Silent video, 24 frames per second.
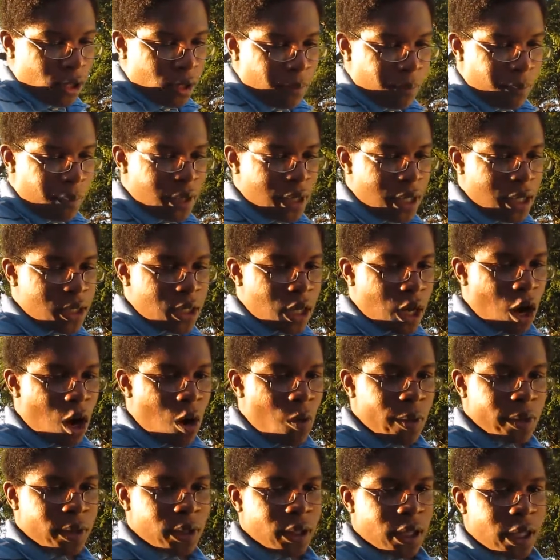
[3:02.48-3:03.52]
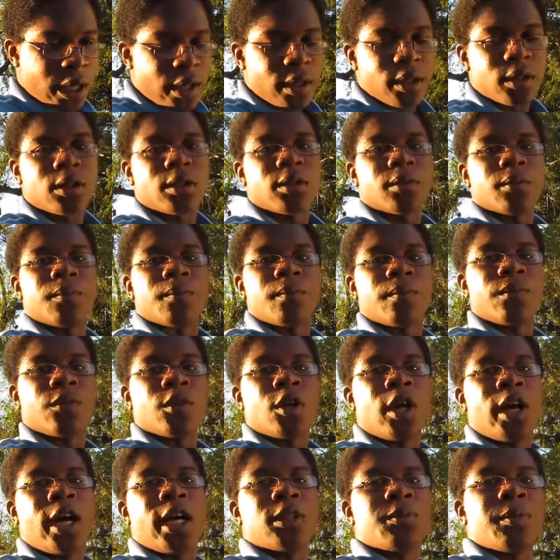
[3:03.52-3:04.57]
but that's not always the case.
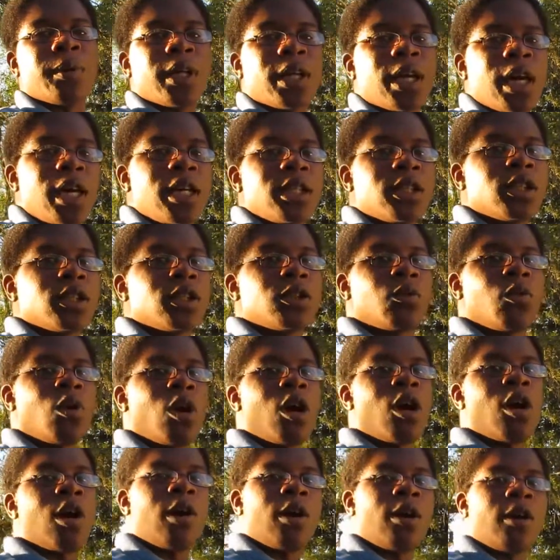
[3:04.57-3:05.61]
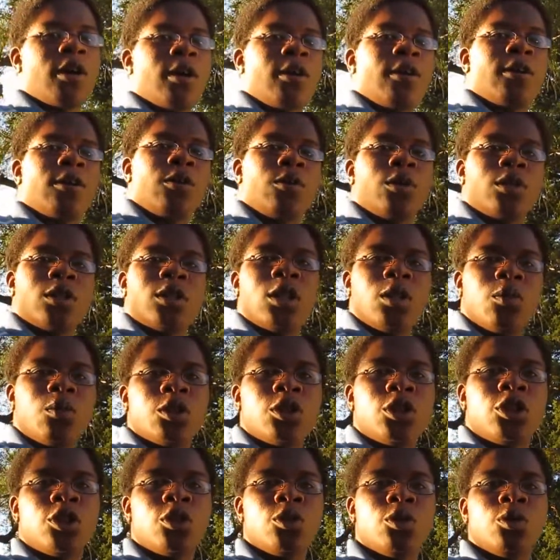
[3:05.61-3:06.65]
There has been cases where unity
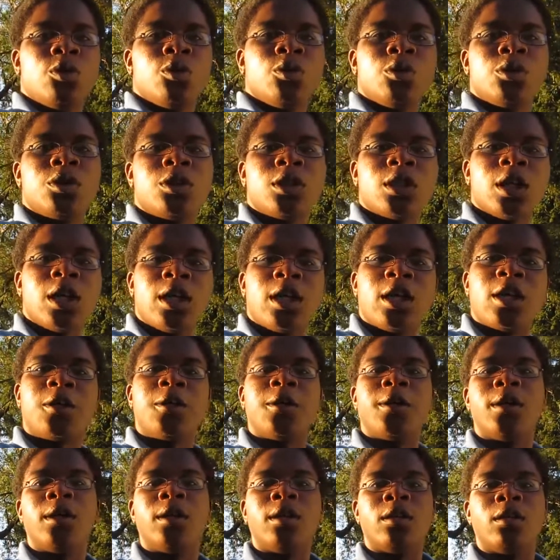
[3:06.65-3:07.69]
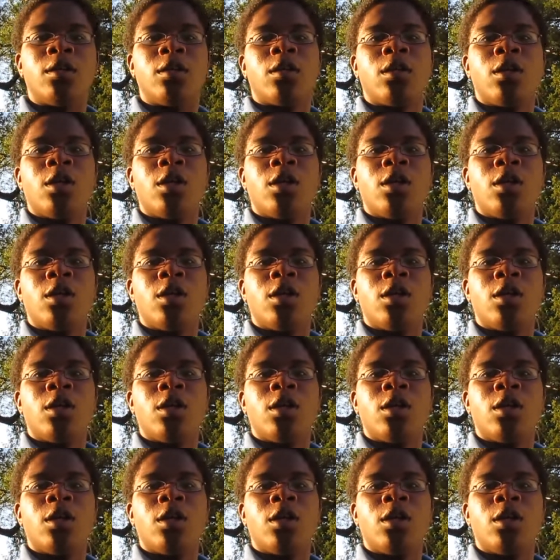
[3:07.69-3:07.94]
was used in good,